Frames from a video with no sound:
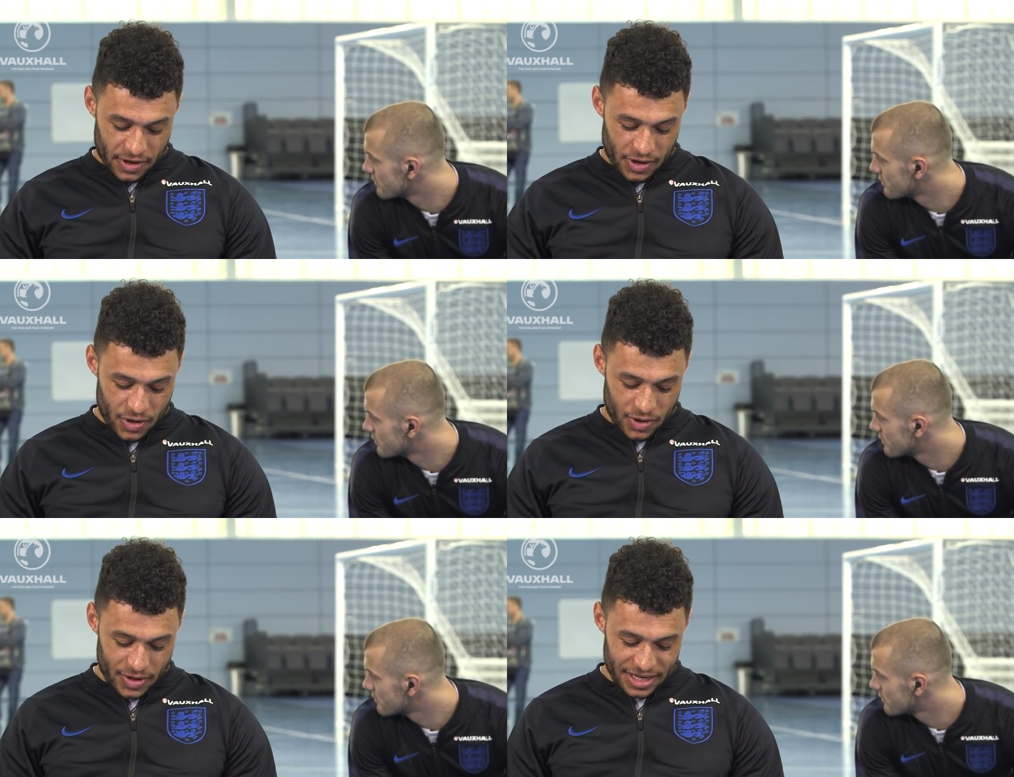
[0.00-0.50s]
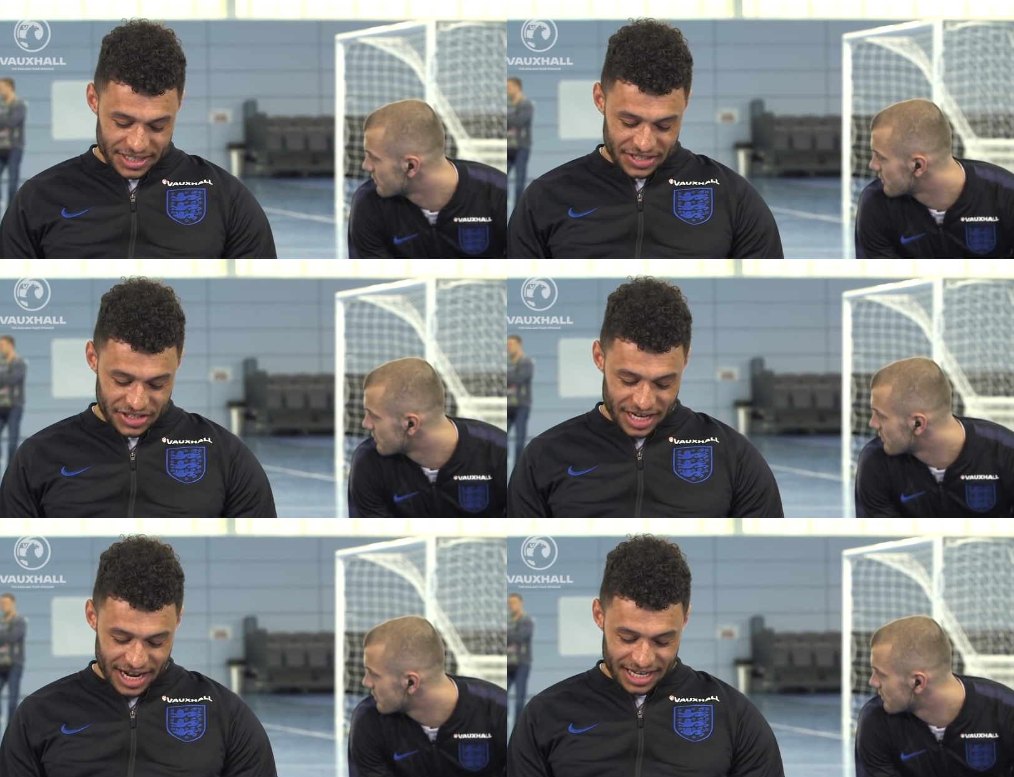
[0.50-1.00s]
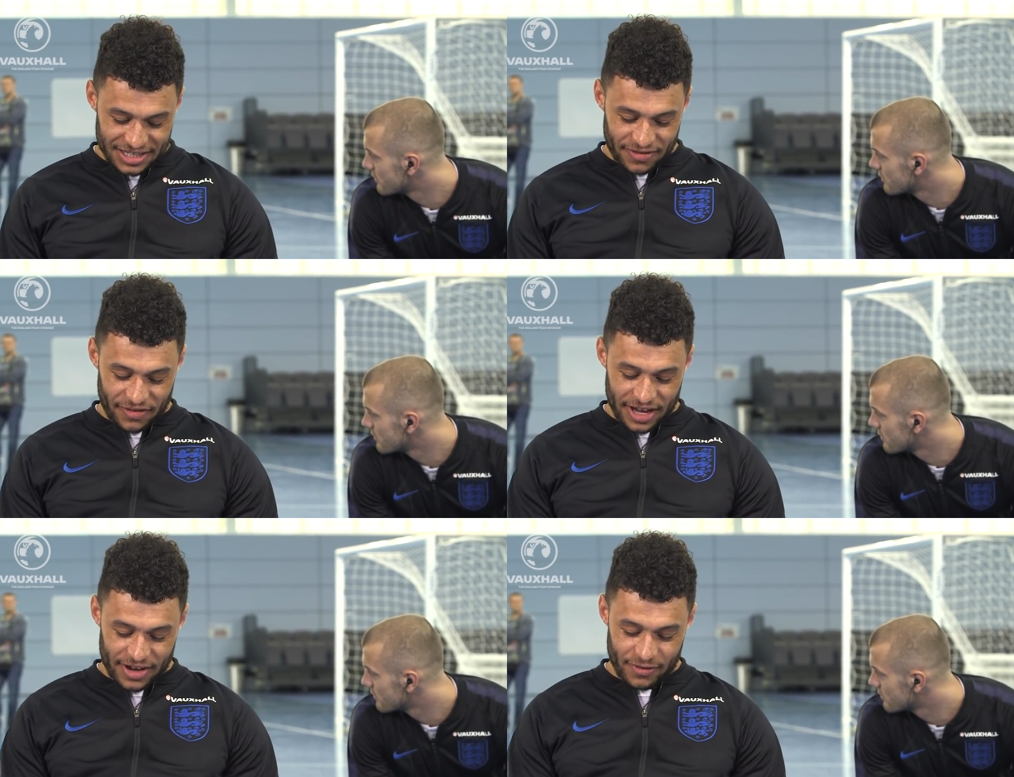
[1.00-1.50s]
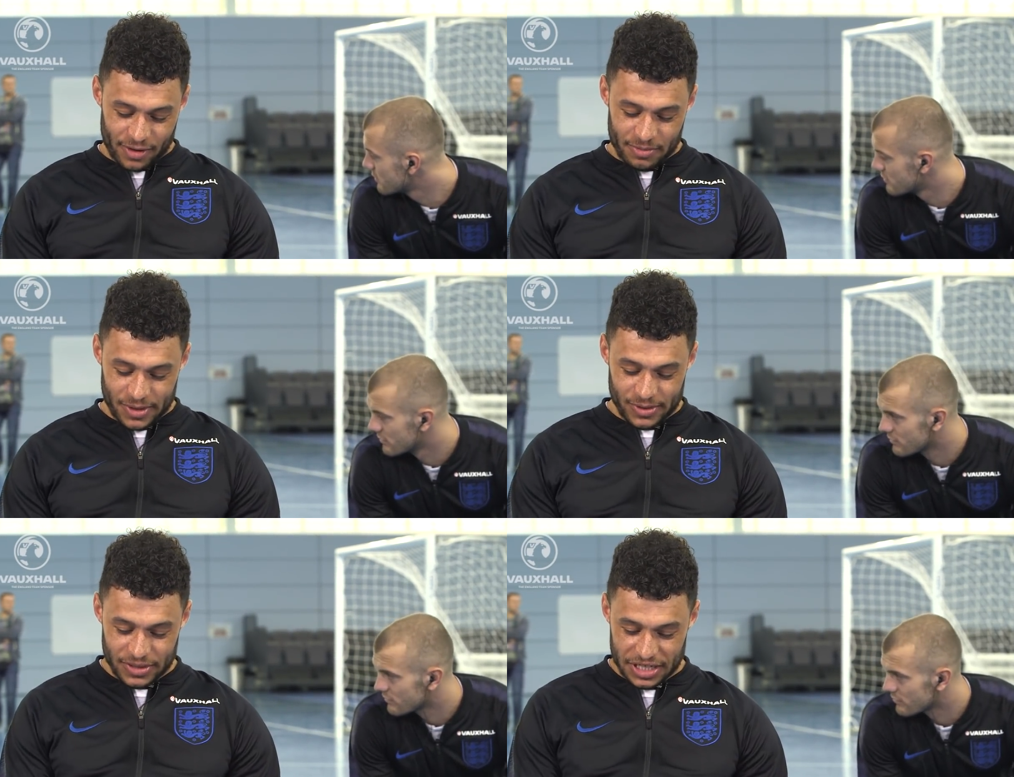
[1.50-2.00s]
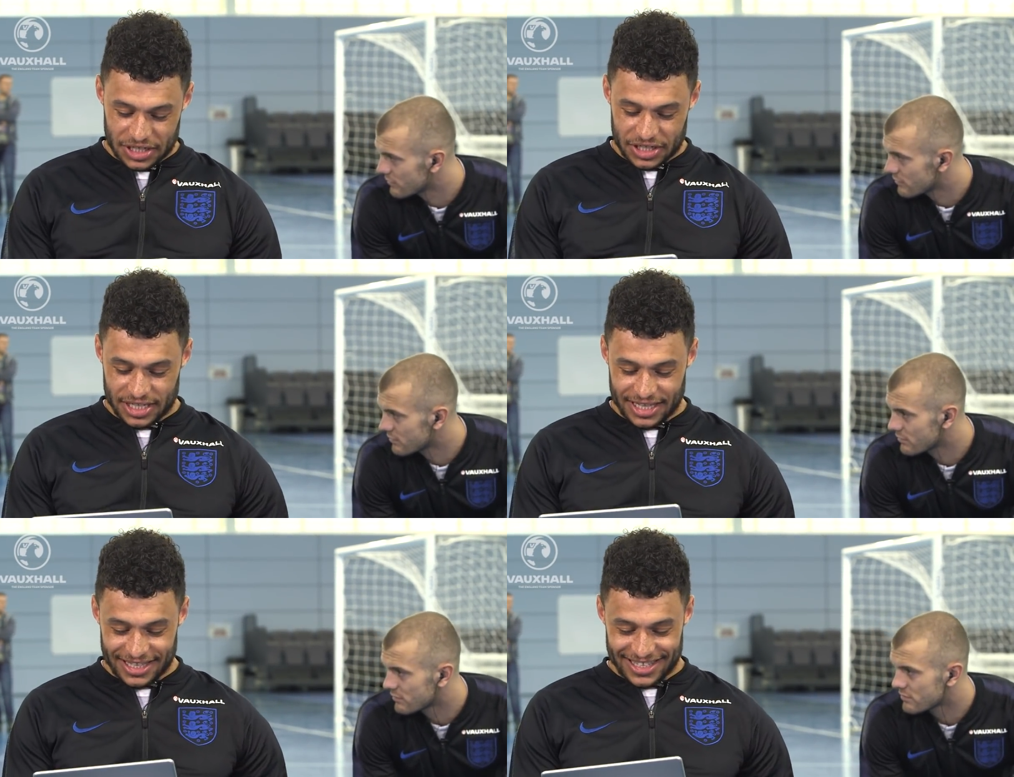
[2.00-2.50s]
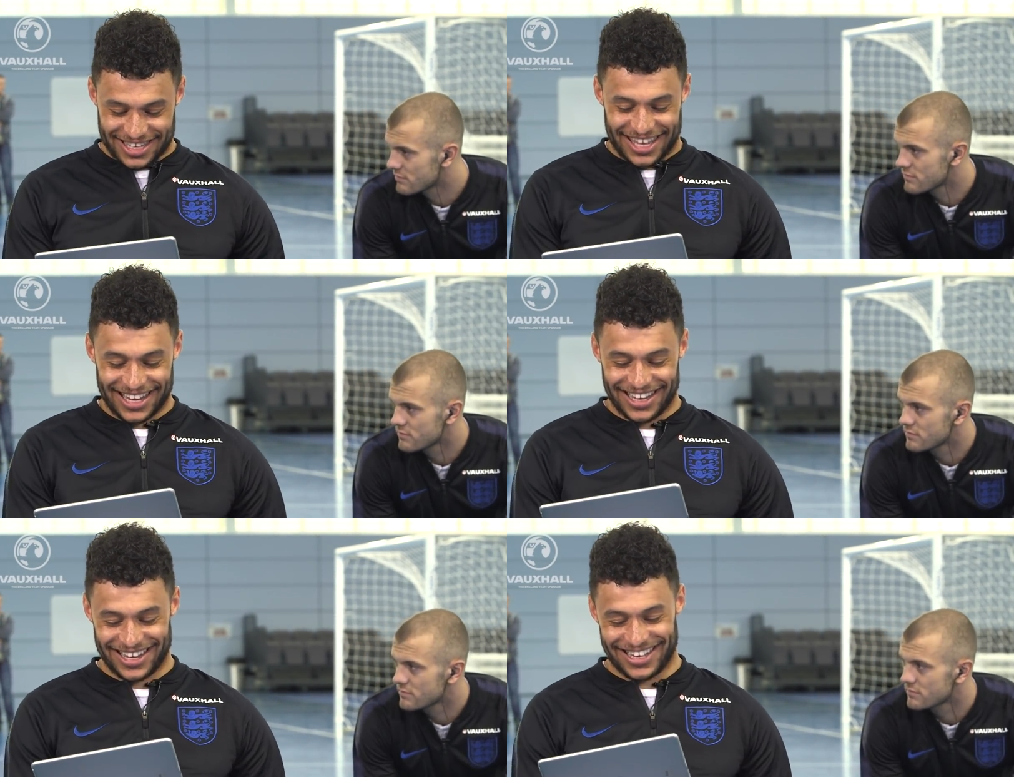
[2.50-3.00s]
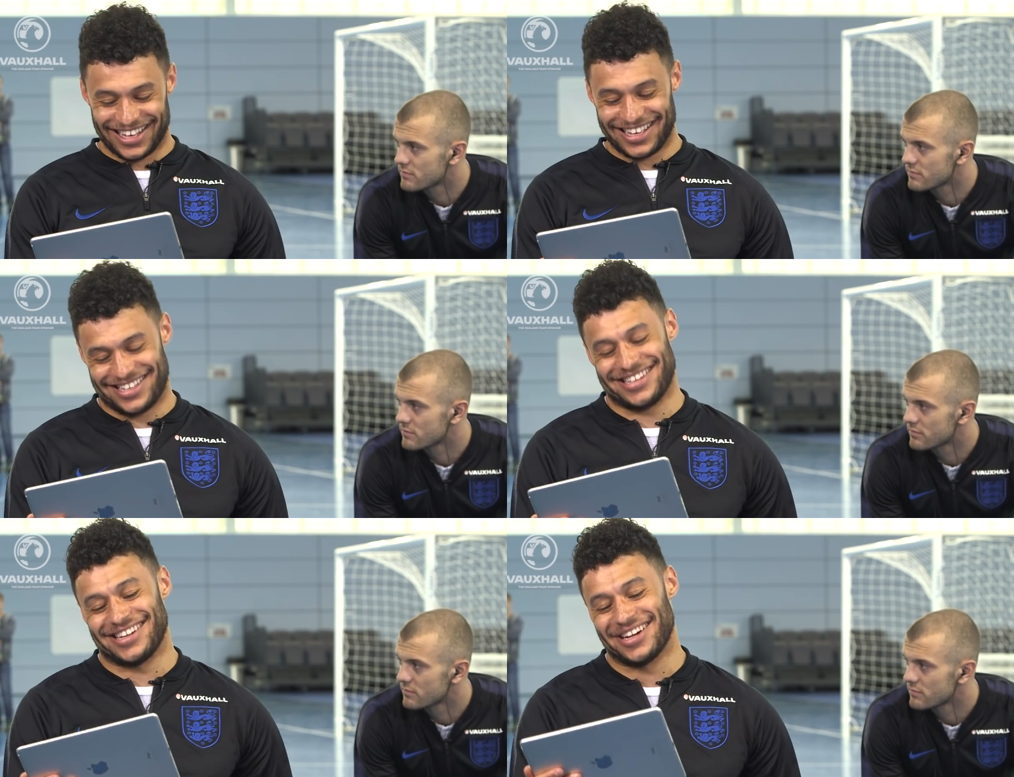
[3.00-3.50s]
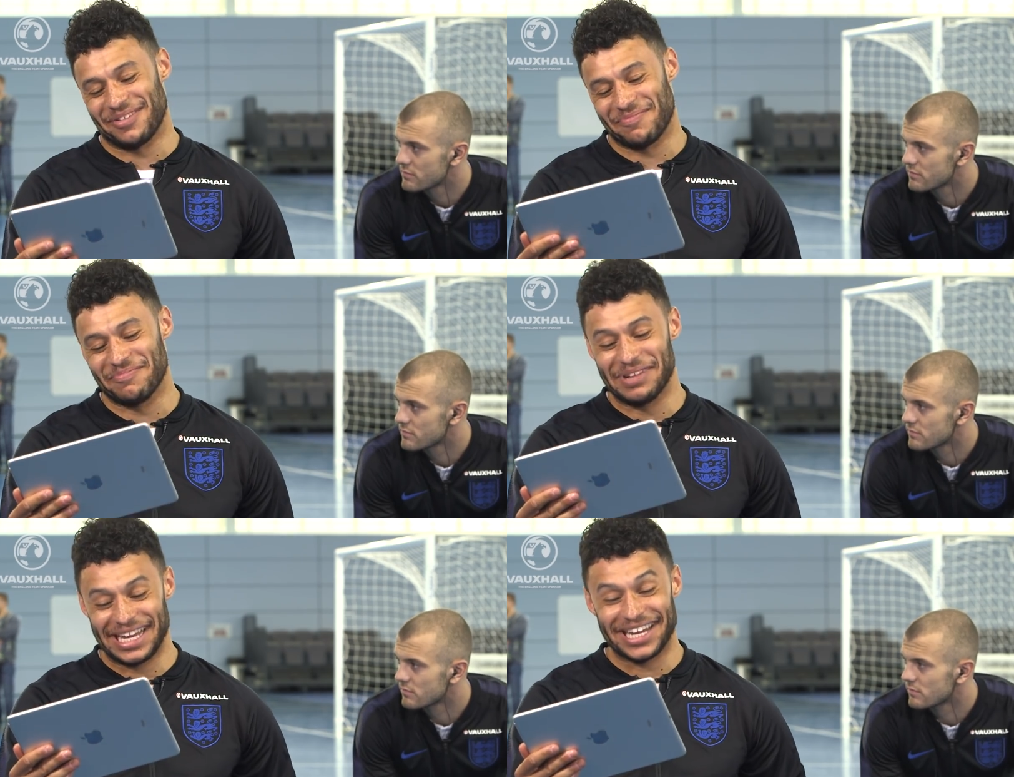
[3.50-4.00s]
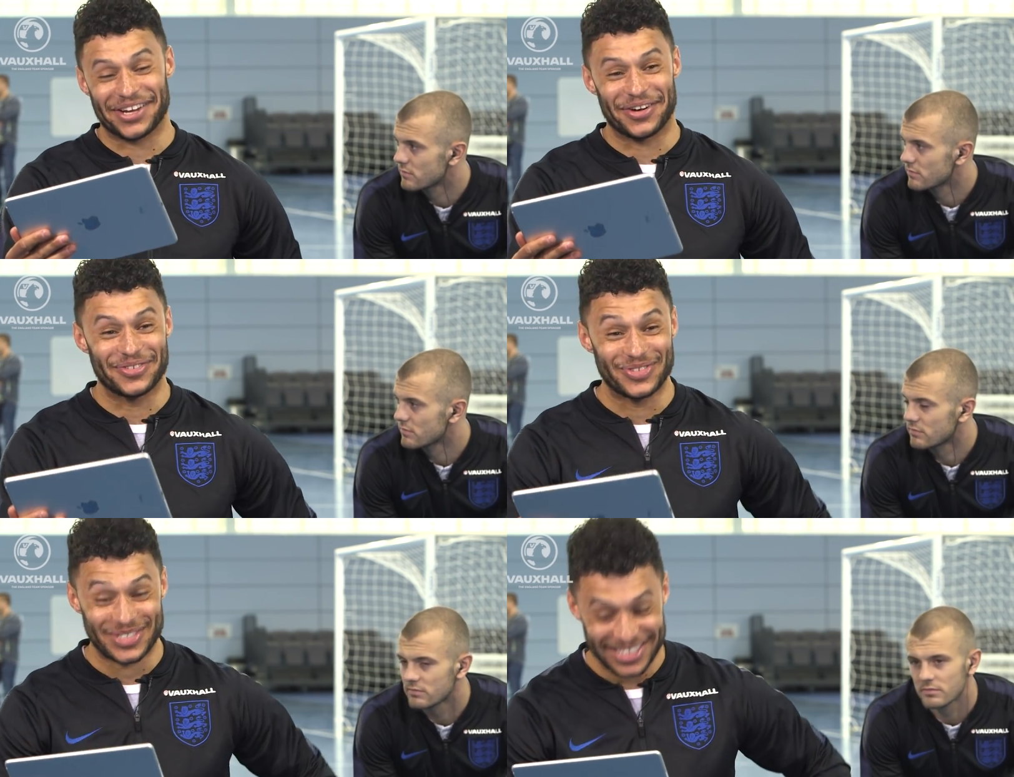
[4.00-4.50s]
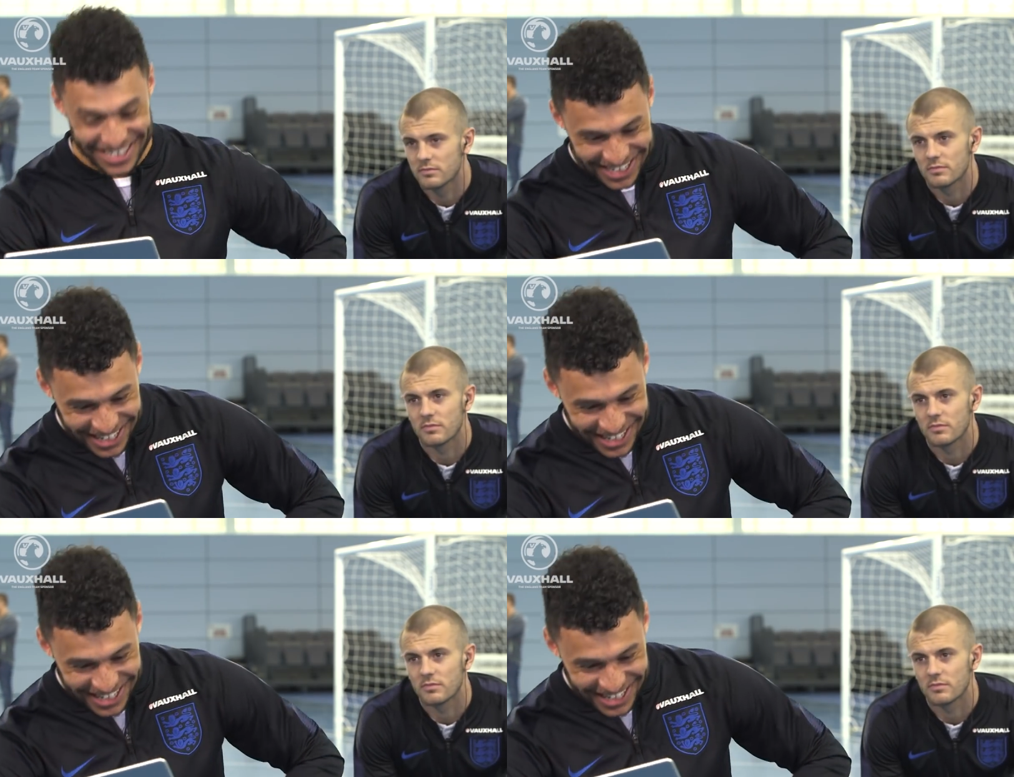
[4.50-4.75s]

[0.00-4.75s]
Speaker 1: who is Jack's favourite musician? Migos.